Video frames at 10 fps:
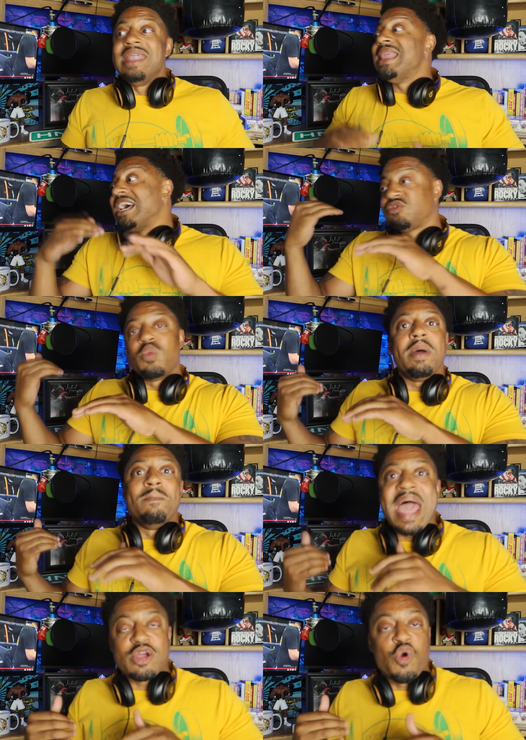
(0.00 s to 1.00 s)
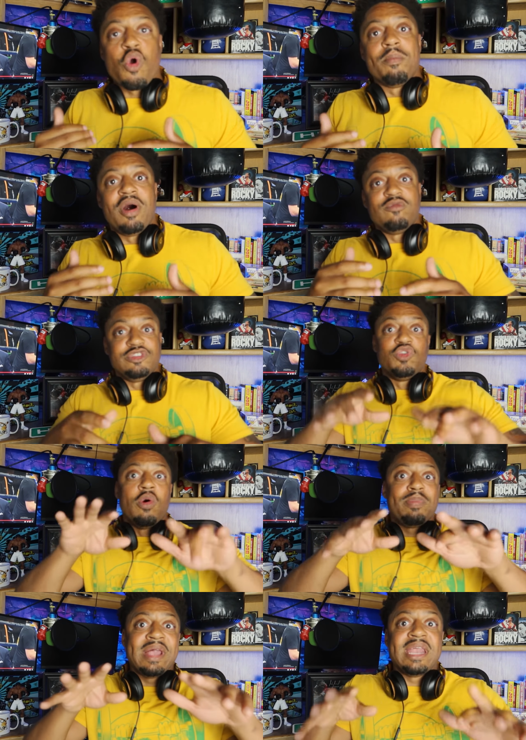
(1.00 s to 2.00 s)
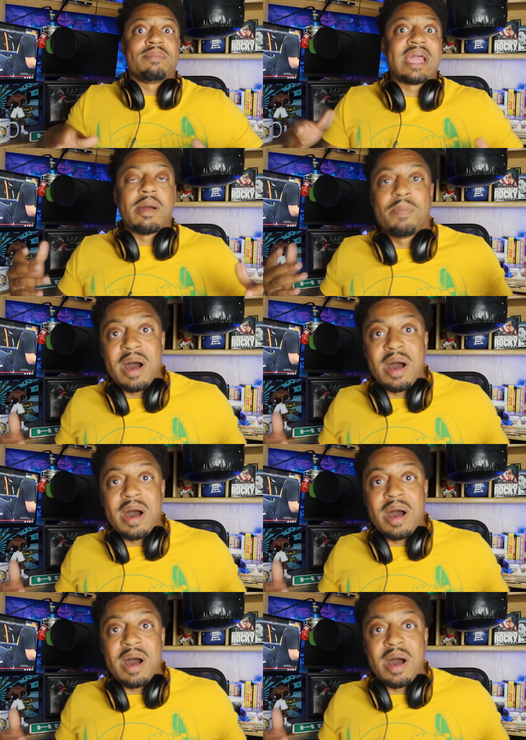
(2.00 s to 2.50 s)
And that's what Matt Korbov was doing, playing him like a